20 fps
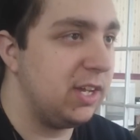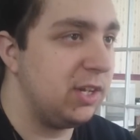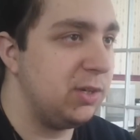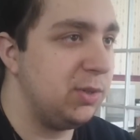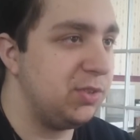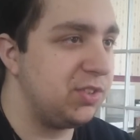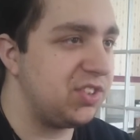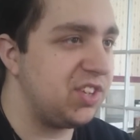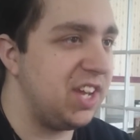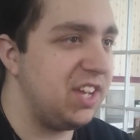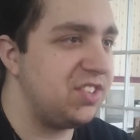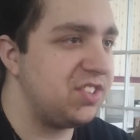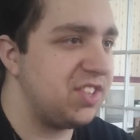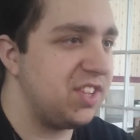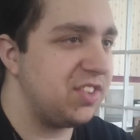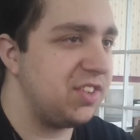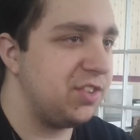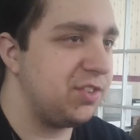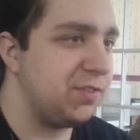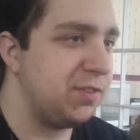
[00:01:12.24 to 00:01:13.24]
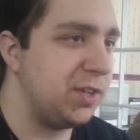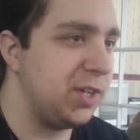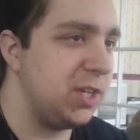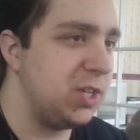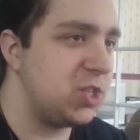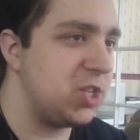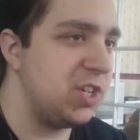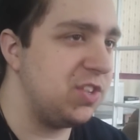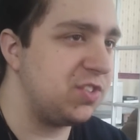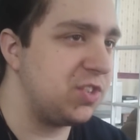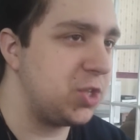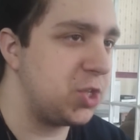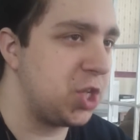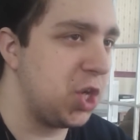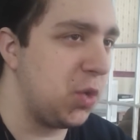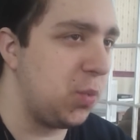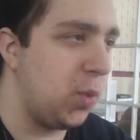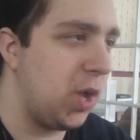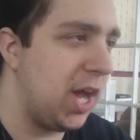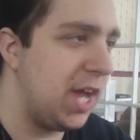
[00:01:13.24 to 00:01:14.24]
who states that this footage is to
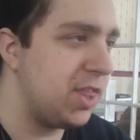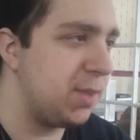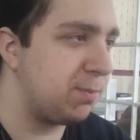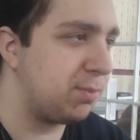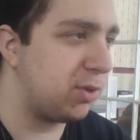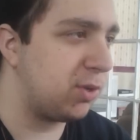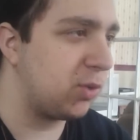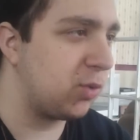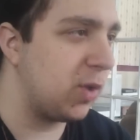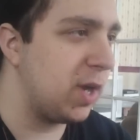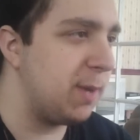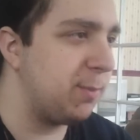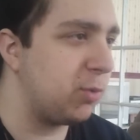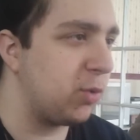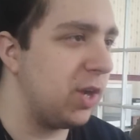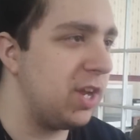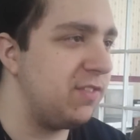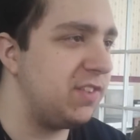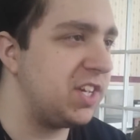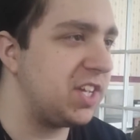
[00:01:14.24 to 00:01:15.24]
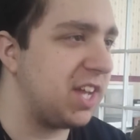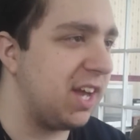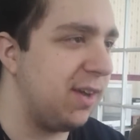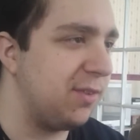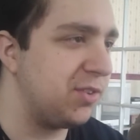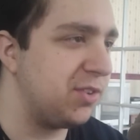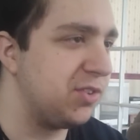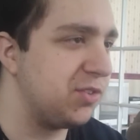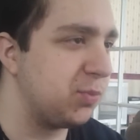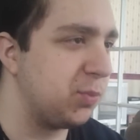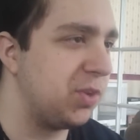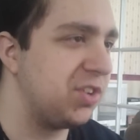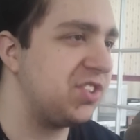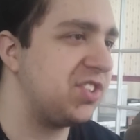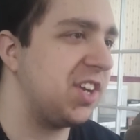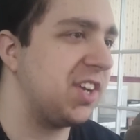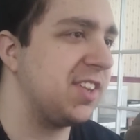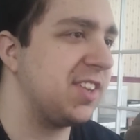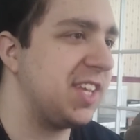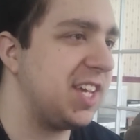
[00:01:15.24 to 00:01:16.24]
show why the program Grave Encounters was
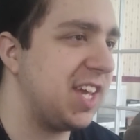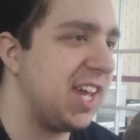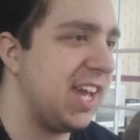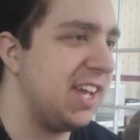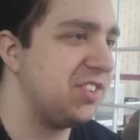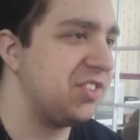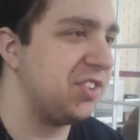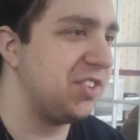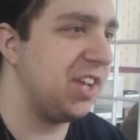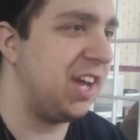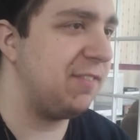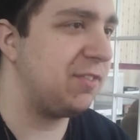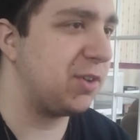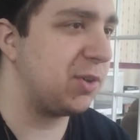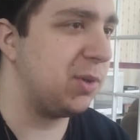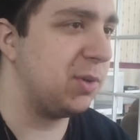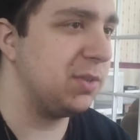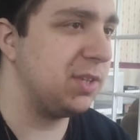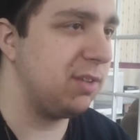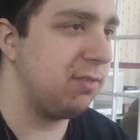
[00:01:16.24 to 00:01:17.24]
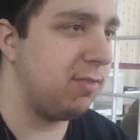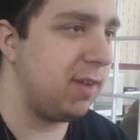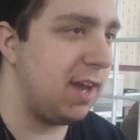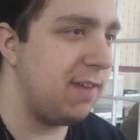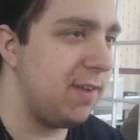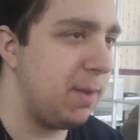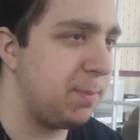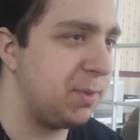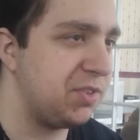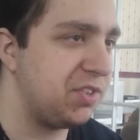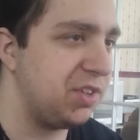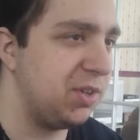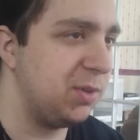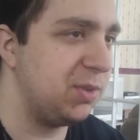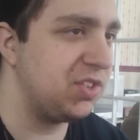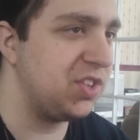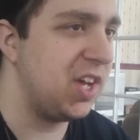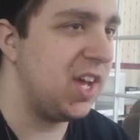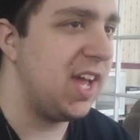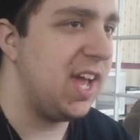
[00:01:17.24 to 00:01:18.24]
suddenly cancelled after only 5
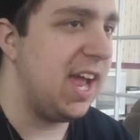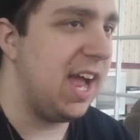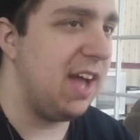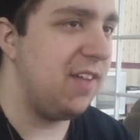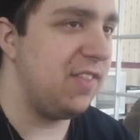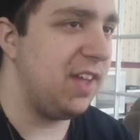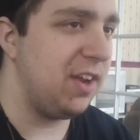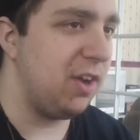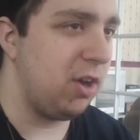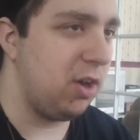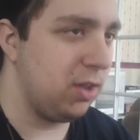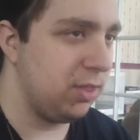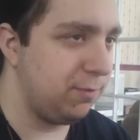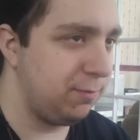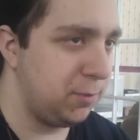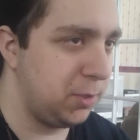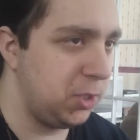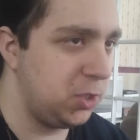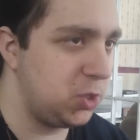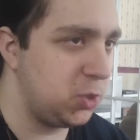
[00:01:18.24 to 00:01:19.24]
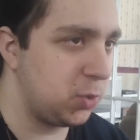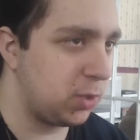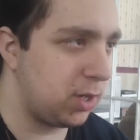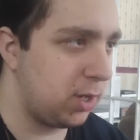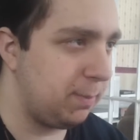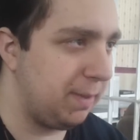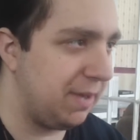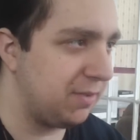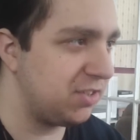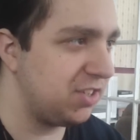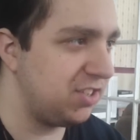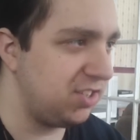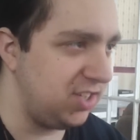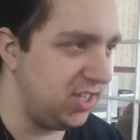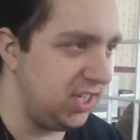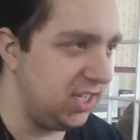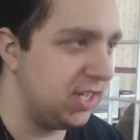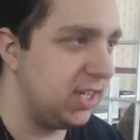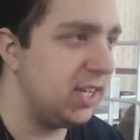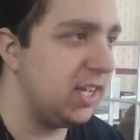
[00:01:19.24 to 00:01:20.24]
episodes, and that all the footage you are about to
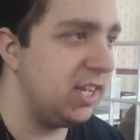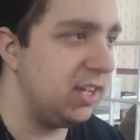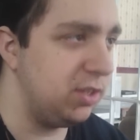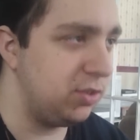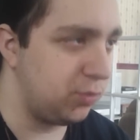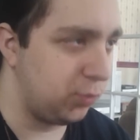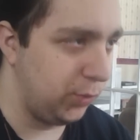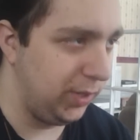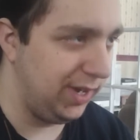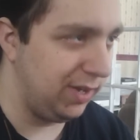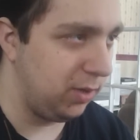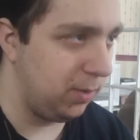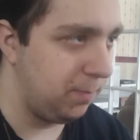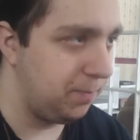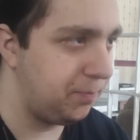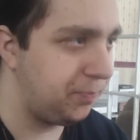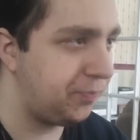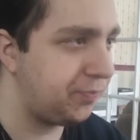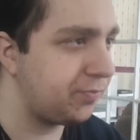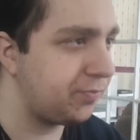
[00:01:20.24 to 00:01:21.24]
see is real.